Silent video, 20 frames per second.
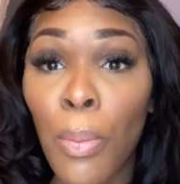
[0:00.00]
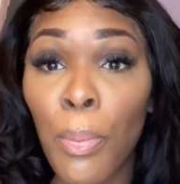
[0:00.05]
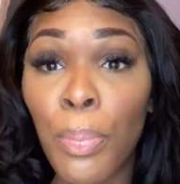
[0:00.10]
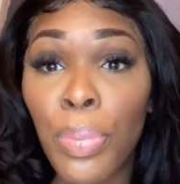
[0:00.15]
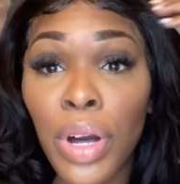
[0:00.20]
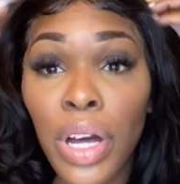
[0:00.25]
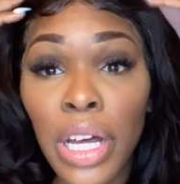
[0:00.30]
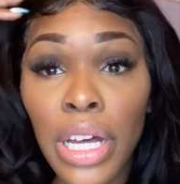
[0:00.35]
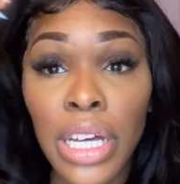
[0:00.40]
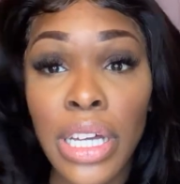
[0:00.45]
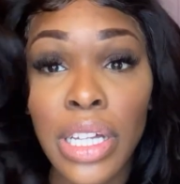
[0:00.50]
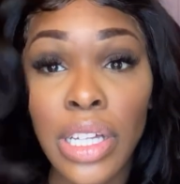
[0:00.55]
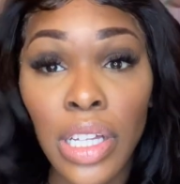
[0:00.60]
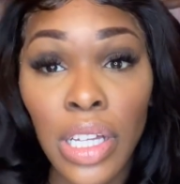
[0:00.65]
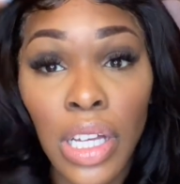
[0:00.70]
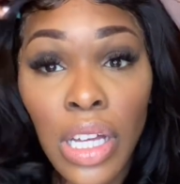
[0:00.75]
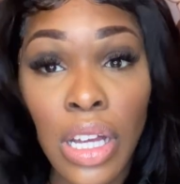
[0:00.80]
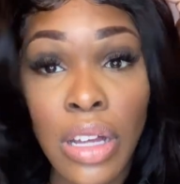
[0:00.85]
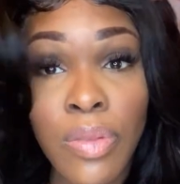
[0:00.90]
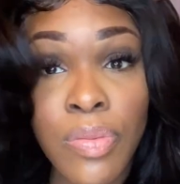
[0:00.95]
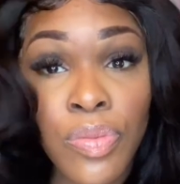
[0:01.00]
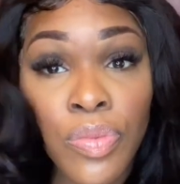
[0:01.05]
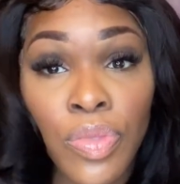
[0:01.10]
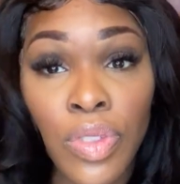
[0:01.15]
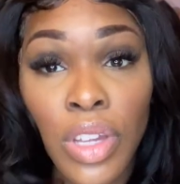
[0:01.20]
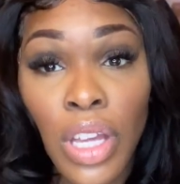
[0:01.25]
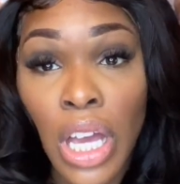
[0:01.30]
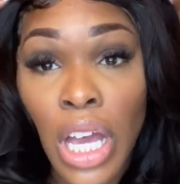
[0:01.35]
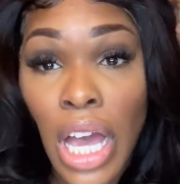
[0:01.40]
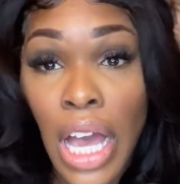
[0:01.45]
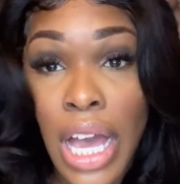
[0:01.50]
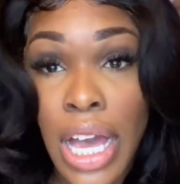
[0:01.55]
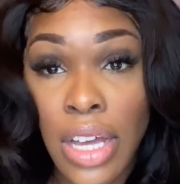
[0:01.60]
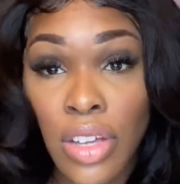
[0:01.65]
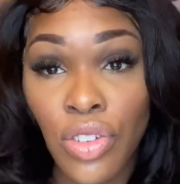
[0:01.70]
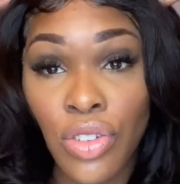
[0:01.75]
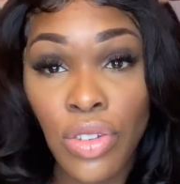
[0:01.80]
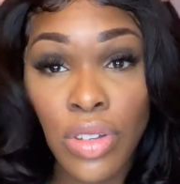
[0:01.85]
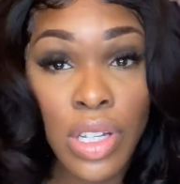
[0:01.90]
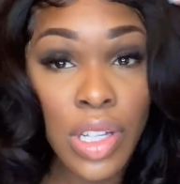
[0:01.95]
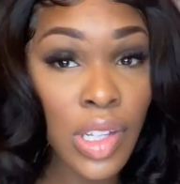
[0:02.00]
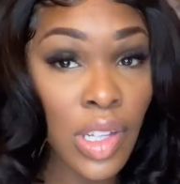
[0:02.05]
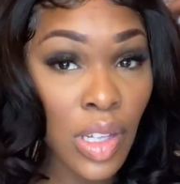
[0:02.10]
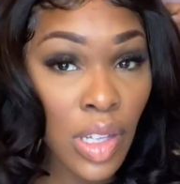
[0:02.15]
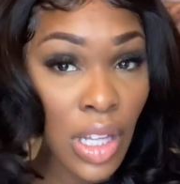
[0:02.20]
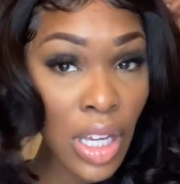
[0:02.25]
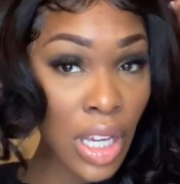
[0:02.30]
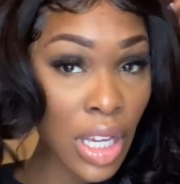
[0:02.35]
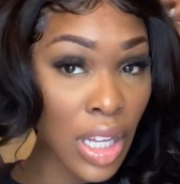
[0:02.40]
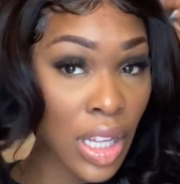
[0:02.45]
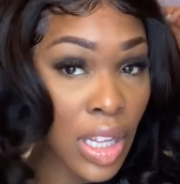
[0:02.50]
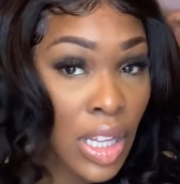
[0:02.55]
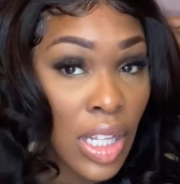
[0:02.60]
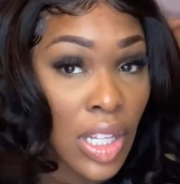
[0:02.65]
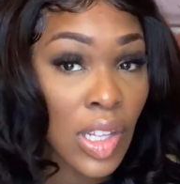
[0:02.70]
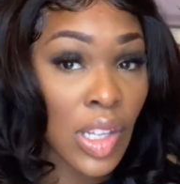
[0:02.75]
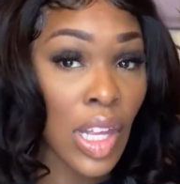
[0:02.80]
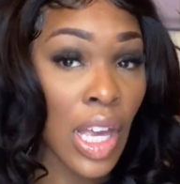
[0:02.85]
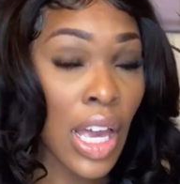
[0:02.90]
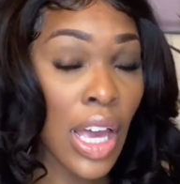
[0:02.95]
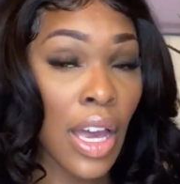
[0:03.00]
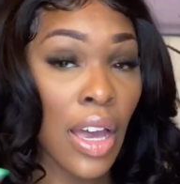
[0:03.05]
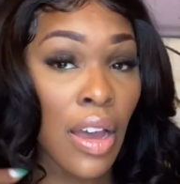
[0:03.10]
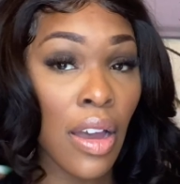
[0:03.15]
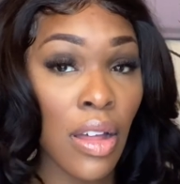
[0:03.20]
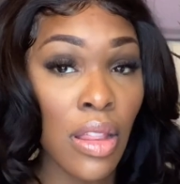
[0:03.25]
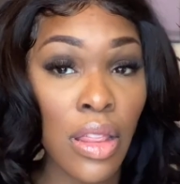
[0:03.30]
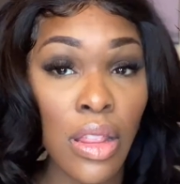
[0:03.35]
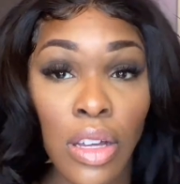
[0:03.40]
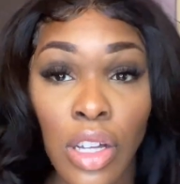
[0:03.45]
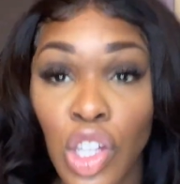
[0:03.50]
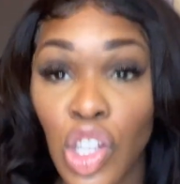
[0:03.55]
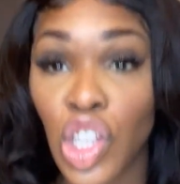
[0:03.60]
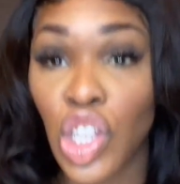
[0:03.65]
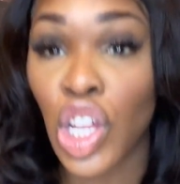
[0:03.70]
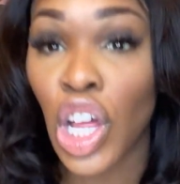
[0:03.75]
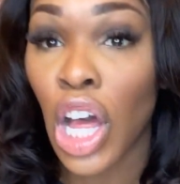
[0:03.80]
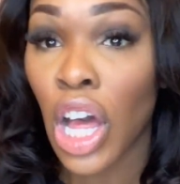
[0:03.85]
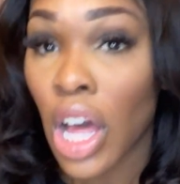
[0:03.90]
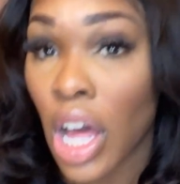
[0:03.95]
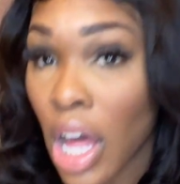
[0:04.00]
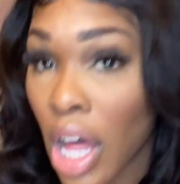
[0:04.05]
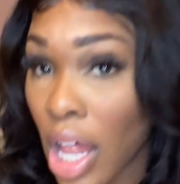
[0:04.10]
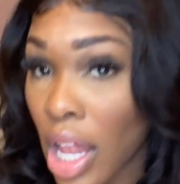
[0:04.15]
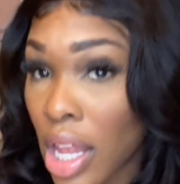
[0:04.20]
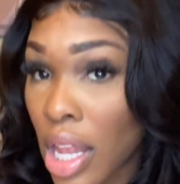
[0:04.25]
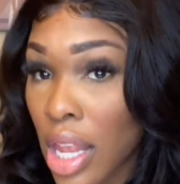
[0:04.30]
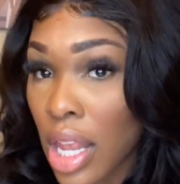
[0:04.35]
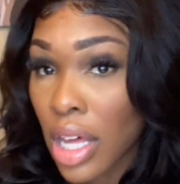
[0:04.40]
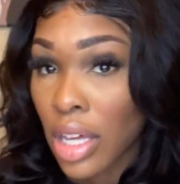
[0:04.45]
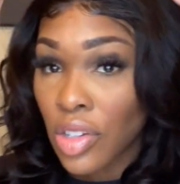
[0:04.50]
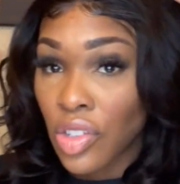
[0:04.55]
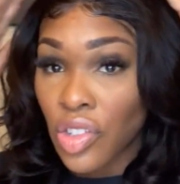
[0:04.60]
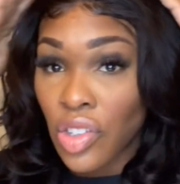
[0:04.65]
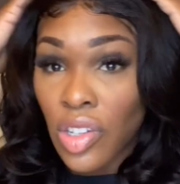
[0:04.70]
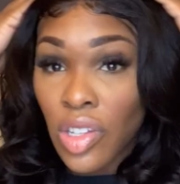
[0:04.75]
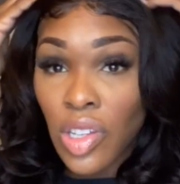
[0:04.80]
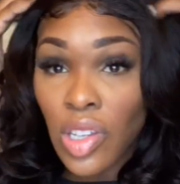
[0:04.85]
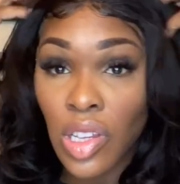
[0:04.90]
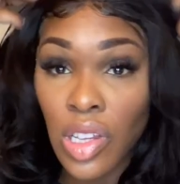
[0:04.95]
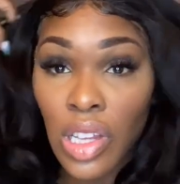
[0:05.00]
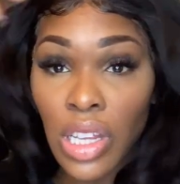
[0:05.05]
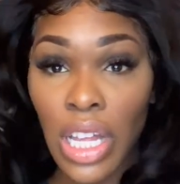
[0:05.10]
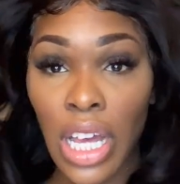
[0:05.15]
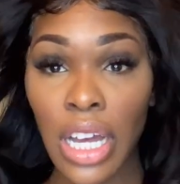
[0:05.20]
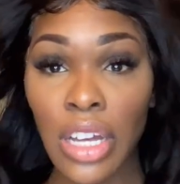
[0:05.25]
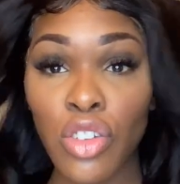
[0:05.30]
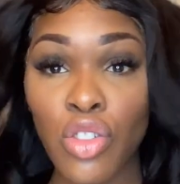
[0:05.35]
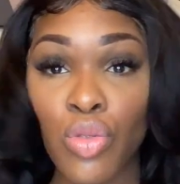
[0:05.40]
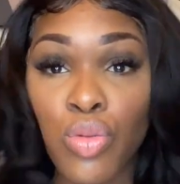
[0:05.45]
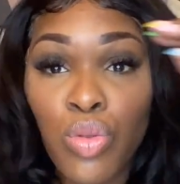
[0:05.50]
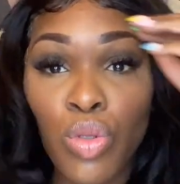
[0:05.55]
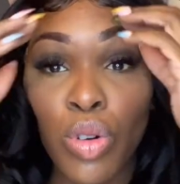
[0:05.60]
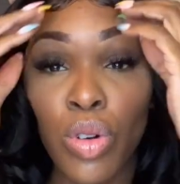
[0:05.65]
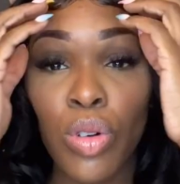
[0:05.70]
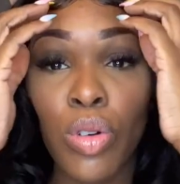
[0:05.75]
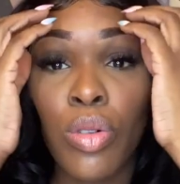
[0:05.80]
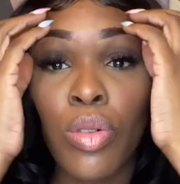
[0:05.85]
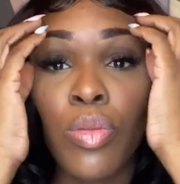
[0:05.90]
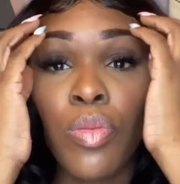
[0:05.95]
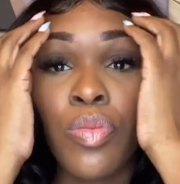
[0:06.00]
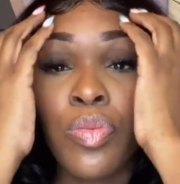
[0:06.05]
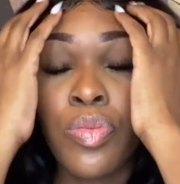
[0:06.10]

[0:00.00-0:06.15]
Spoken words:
But as you can see, this hair looks luscious, natural.